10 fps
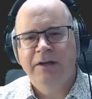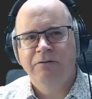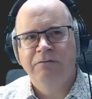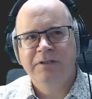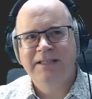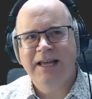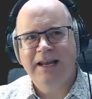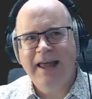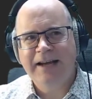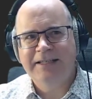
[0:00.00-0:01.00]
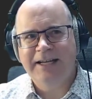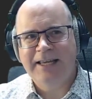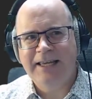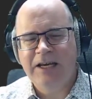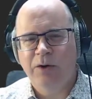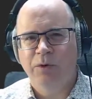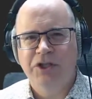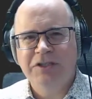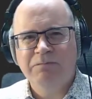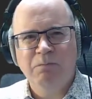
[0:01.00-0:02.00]
selector here, which
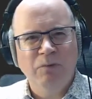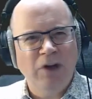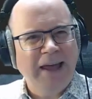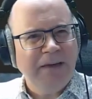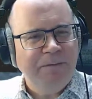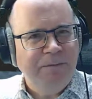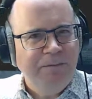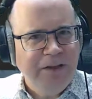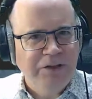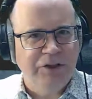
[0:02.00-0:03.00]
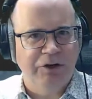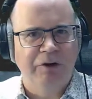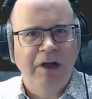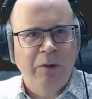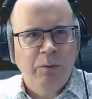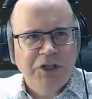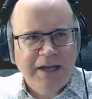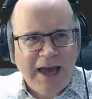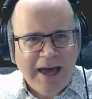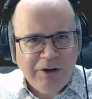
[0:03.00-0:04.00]
is like a filter which
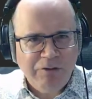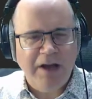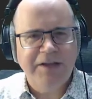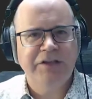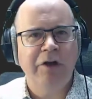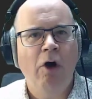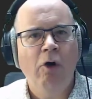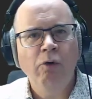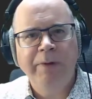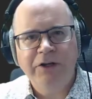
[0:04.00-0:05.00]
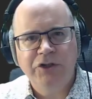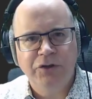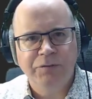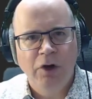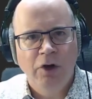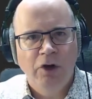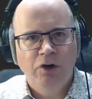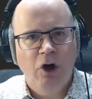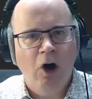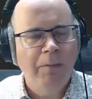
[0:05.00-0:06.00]
categorizes a whole bunch of
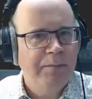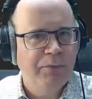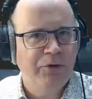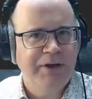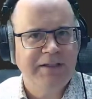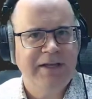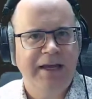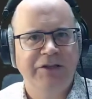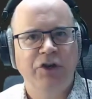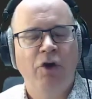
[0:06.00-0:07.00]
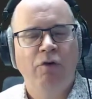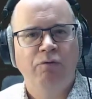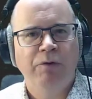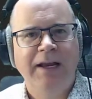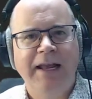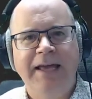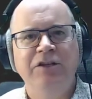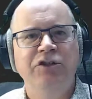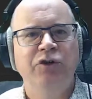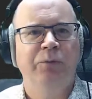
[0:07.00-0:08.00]
common presets
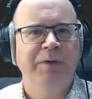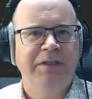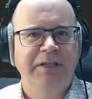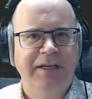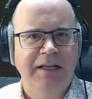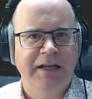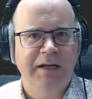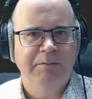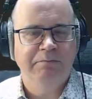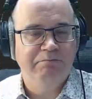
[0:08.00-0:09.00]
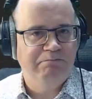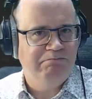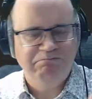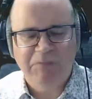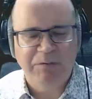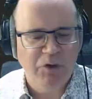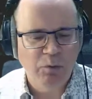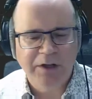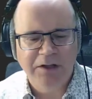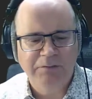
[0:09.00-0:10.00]
related to a particular, if you
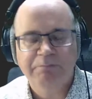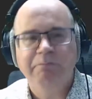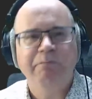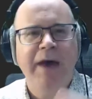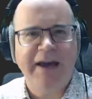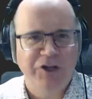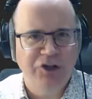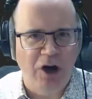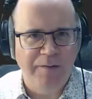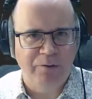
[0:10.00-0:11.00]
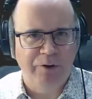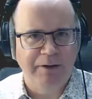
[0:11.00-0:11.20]
will, package offering.